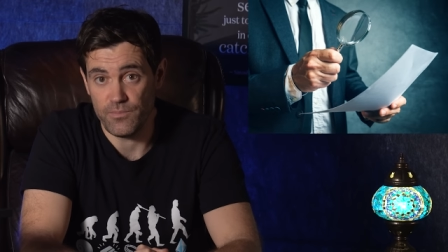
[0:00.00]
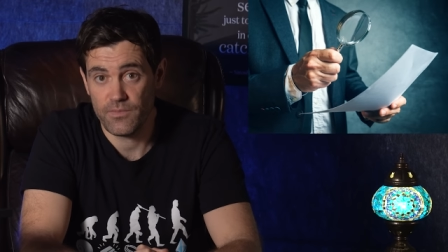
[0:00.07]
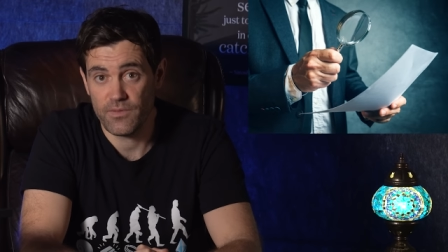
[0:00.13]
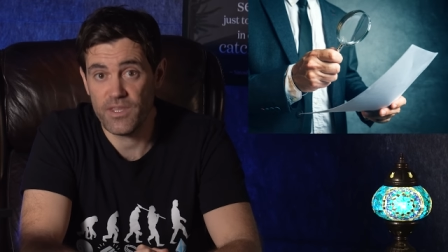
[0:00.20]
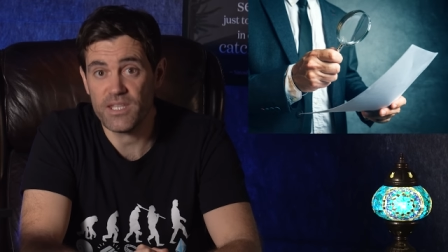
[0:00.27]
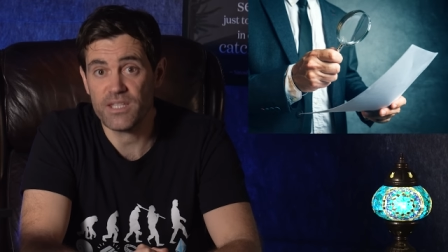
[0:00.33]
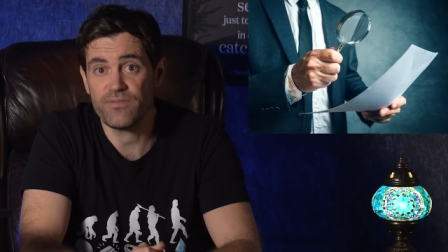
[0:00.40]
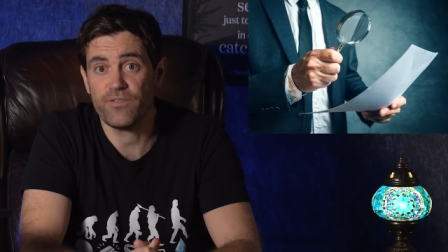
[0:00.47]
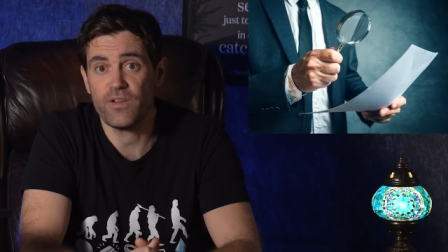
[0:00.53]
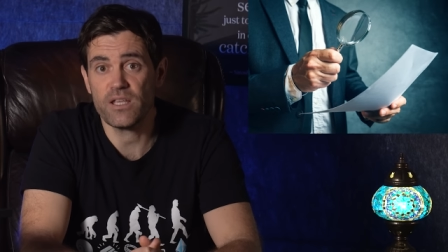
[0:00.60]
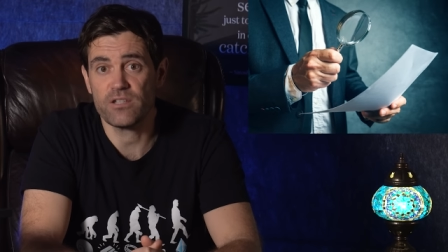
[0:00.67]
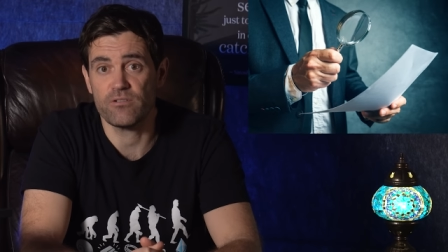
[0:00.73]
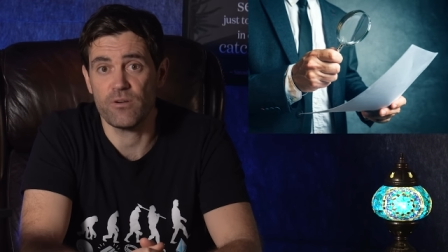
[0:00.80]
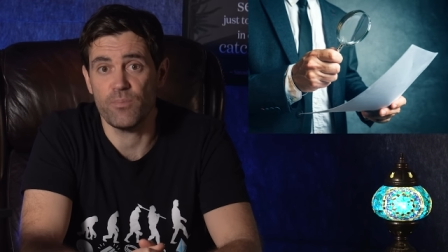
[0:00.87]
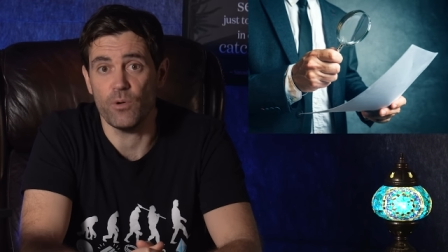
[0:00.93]
This
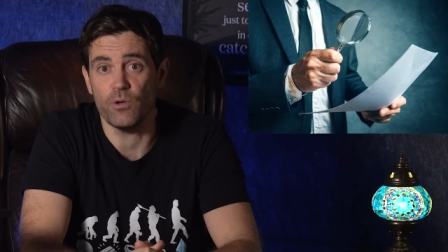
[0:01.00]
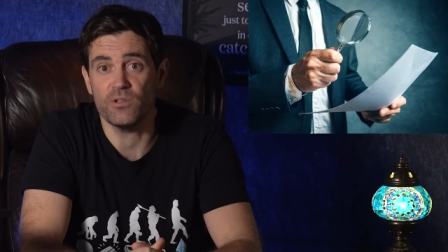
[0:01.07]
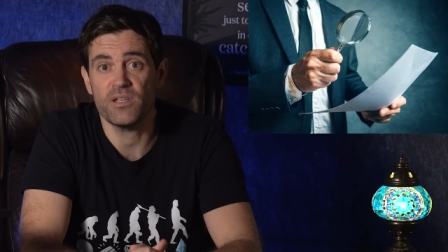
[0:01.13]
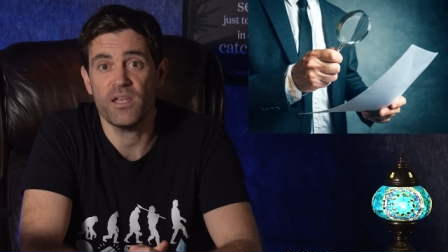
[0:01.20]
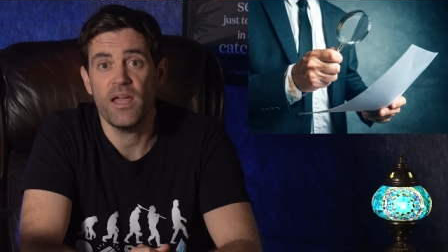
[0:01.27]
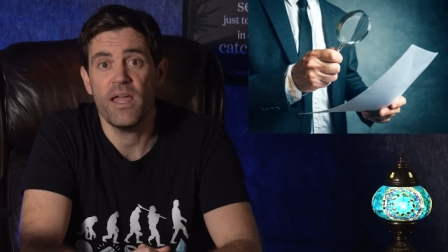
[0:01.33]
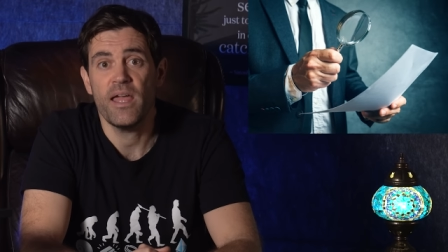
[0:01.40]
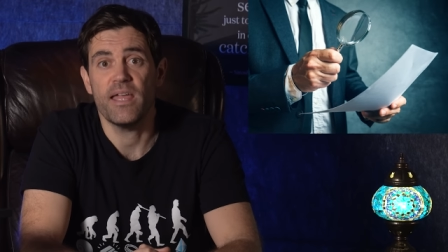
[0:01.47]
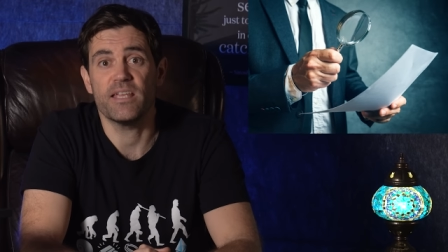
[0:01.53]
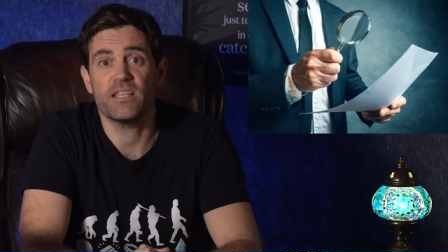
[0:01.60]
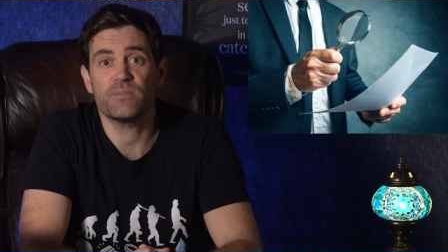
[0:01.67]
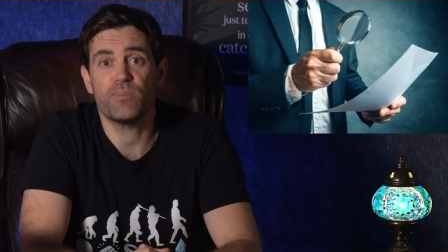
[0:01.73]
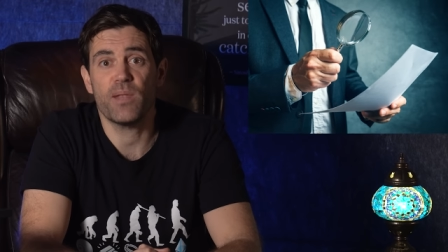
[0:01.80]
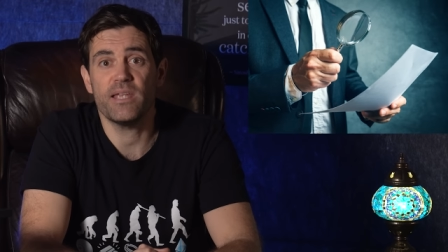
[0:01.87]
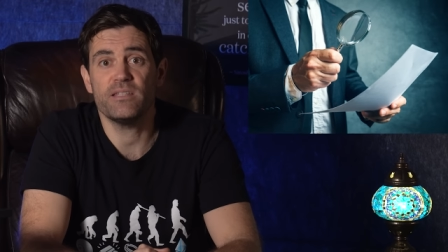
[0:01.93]
first report
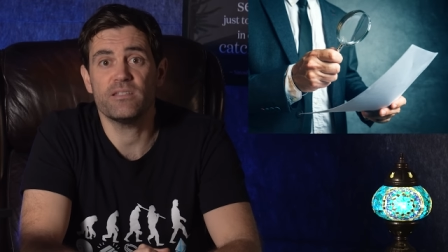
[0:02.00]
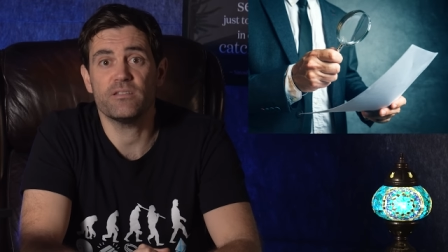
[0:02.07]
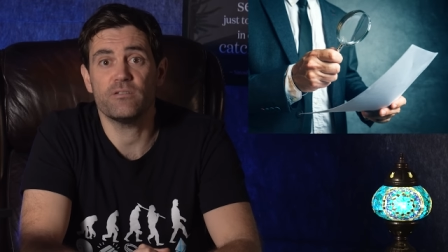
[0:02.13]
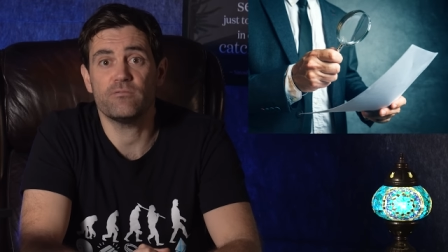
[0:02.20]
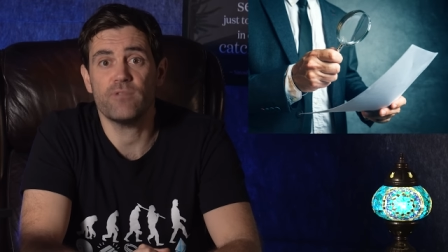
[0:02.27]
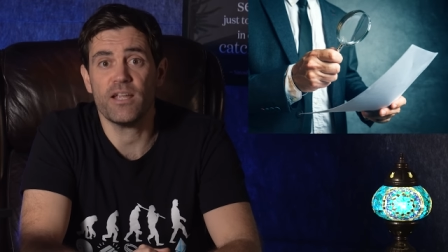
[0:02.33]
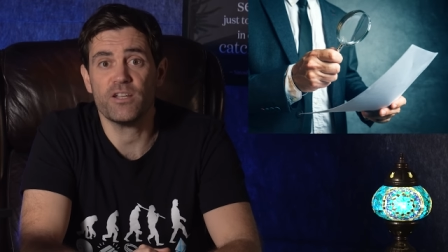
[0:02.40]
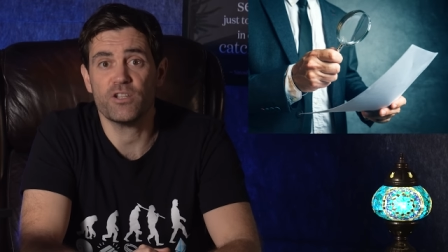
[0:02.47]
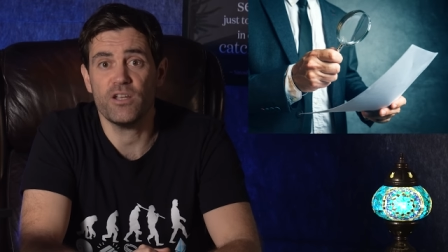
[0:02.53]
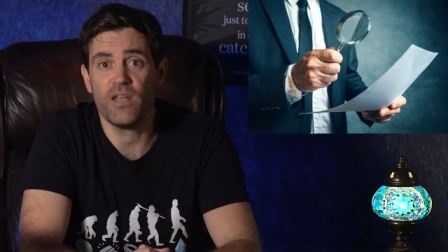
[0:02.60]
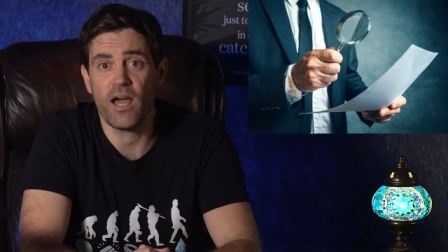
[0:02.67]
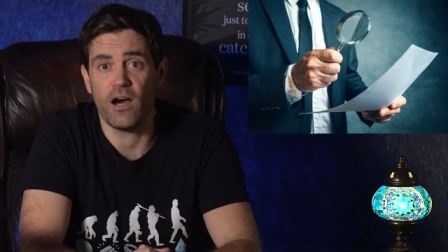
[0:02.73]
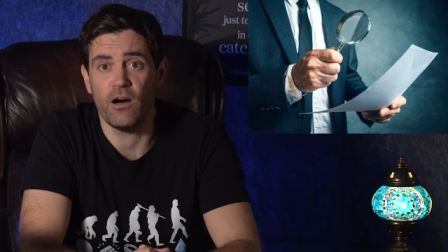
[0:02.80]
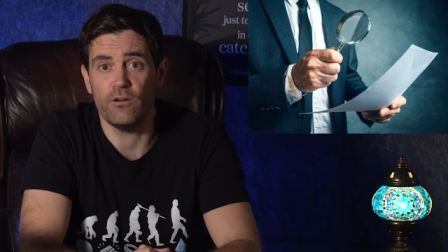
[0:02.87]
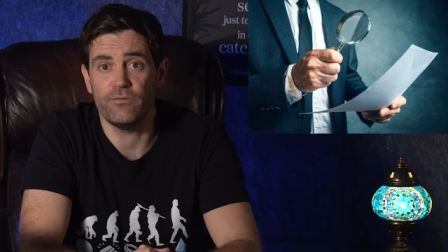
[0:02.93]
explained the
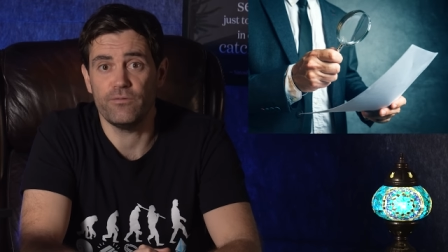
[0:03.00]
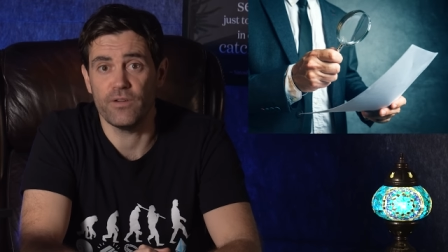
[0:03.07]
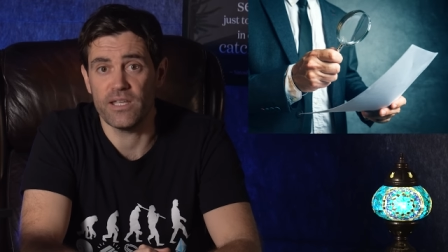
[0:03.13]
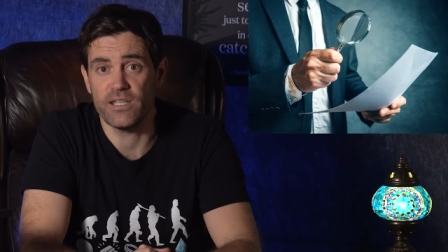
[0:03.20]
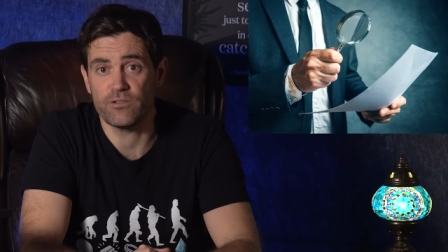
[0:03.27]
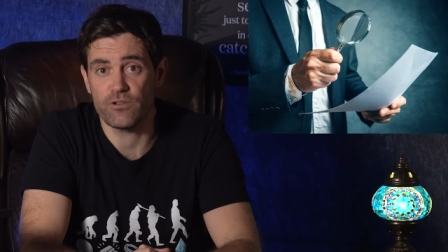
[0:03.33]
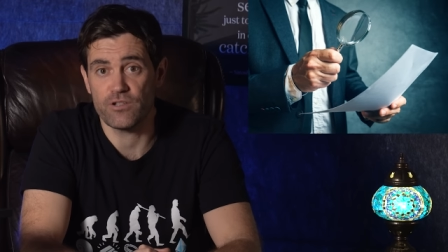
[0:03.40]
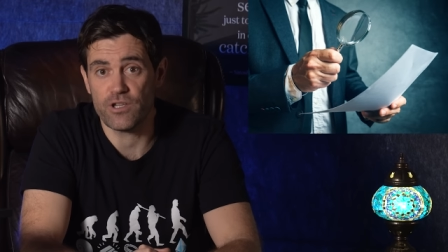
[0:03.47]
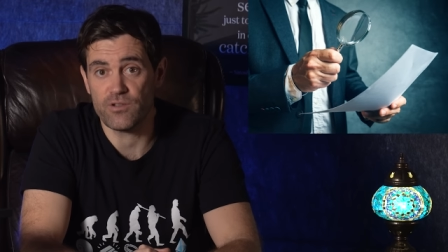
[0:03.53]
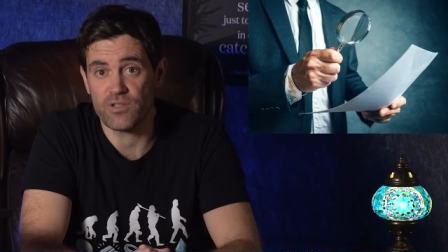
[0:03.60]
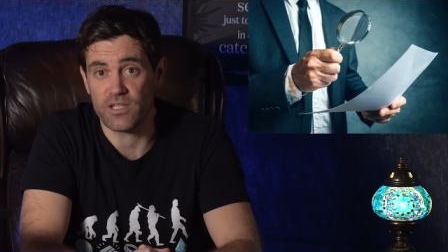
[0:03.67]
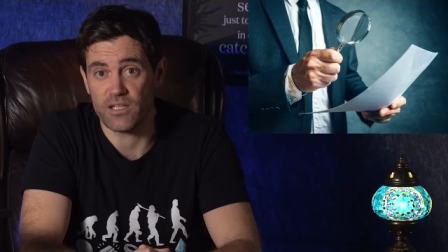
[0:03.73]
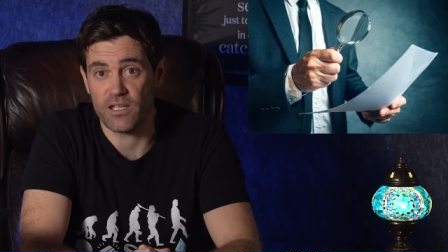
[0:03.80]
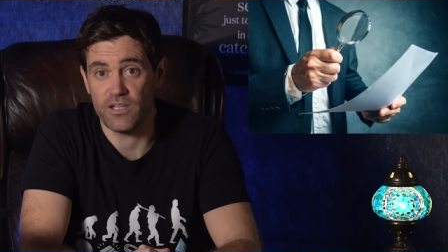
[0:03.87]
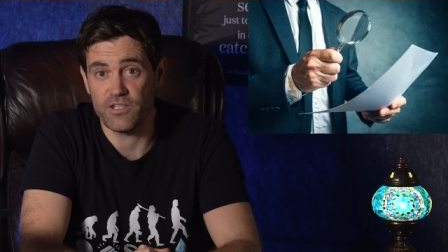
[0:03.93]
rationale for
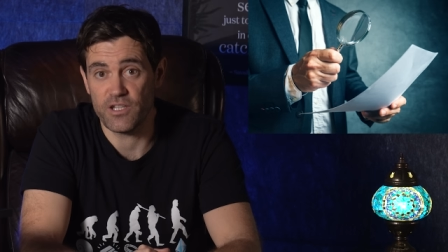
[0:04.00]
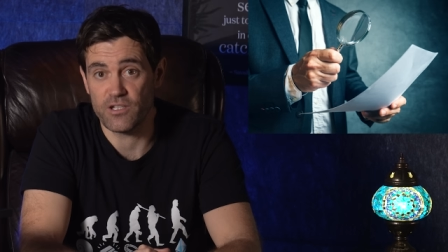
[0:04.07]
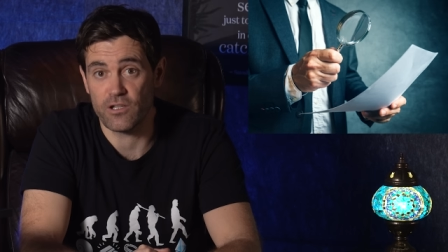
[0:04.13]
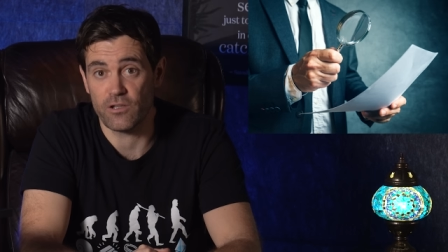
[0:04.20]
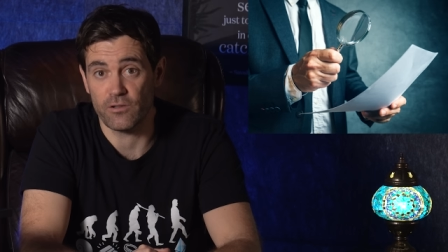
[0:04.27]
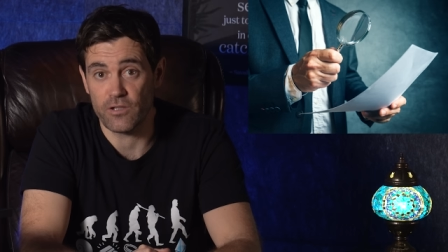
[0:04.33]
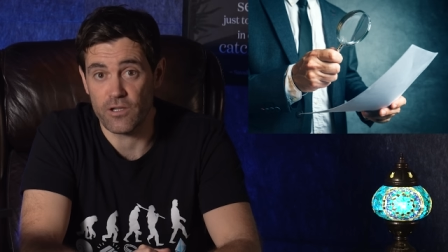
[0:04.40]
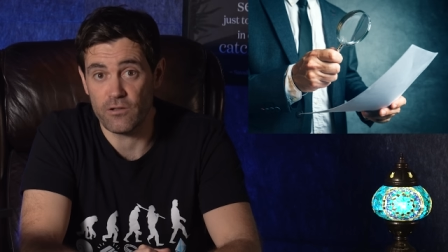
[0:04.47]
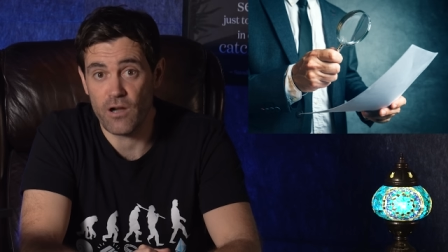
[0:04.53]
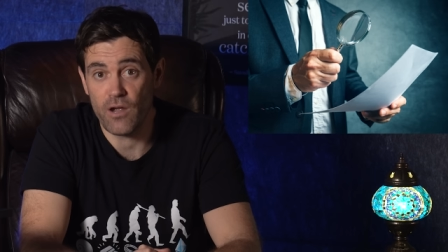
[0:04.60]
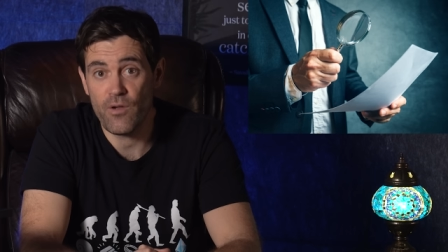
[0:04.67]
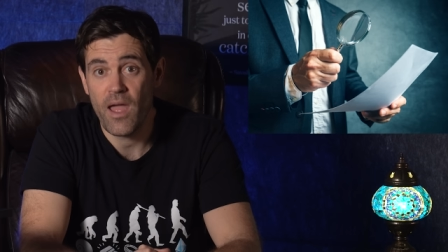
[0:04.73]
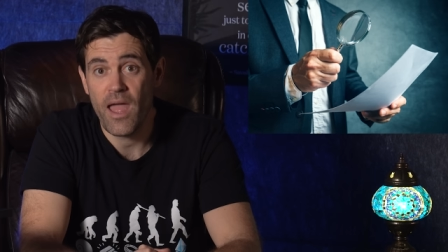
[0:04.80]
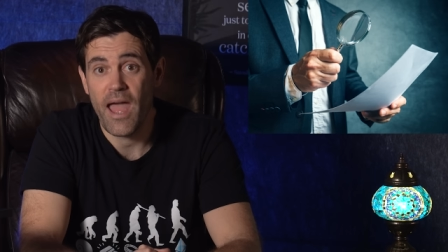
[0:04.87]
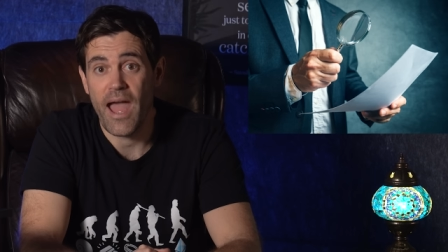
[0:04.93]
introducing a digital euro